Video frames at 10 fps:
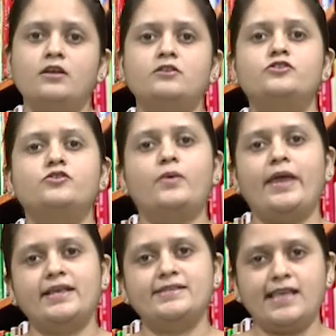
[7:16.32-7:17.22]
to
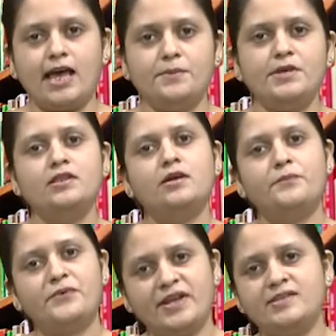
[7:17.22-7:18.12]
examine the
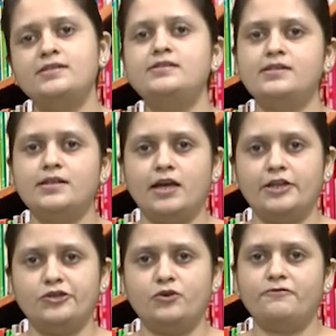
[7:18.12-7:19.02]
present
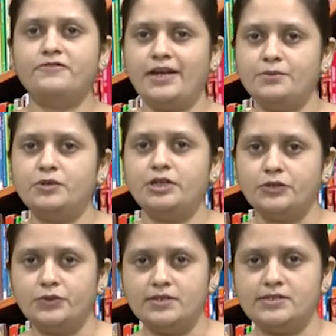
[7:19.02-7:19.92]
scenario of that
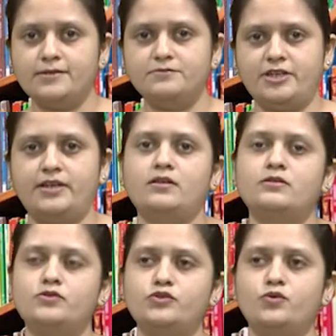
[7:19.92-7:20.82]
particular subject.
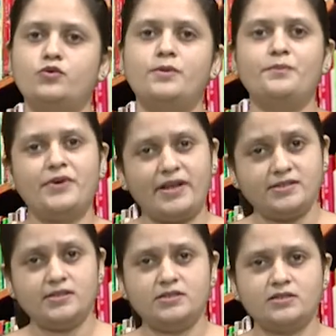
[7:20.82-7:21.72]
So, the
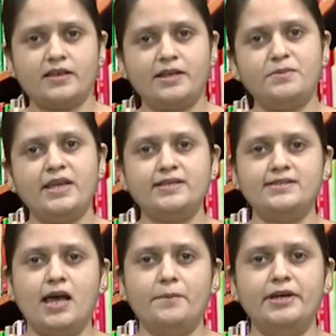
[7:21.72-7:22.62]
present can be
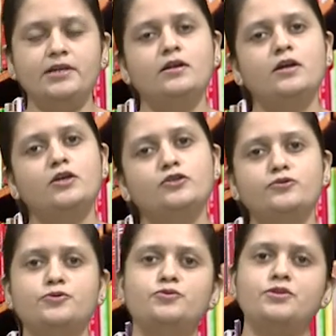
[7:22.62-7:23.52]
examined
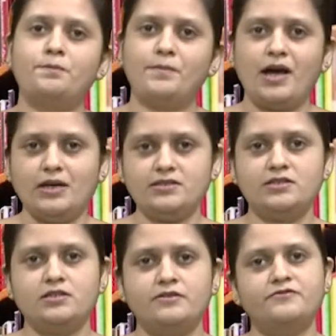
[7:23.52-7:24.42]
through the
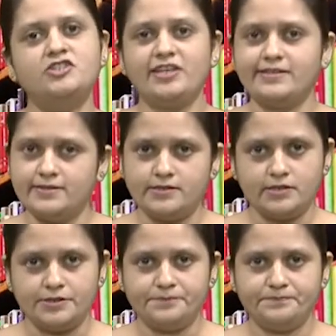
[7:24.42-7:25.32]
past which
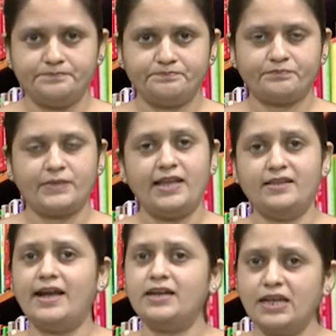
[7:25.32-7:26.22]
existed, and
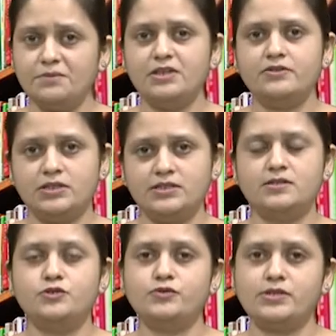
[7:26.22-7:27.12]
that can be the
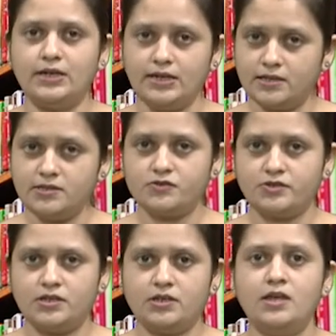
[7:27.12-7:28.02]
reason to study
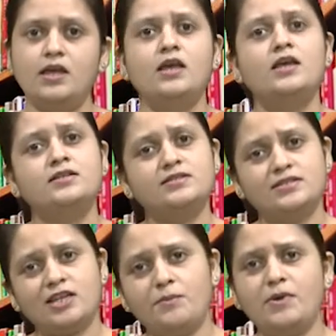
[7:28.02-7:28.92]
history.
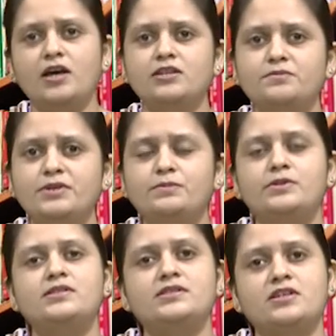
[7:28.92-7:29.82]
Some other
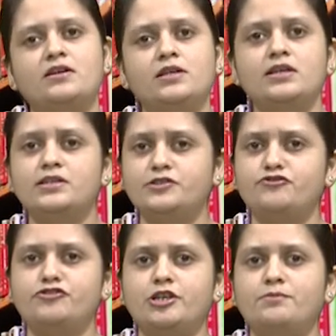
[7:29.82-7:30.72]
people study
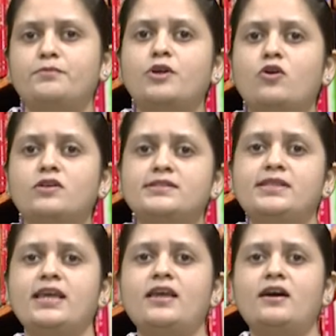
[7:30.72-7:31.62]
history because
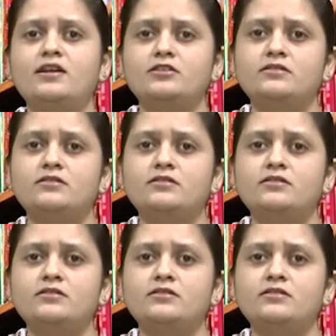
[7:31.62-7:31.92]
they are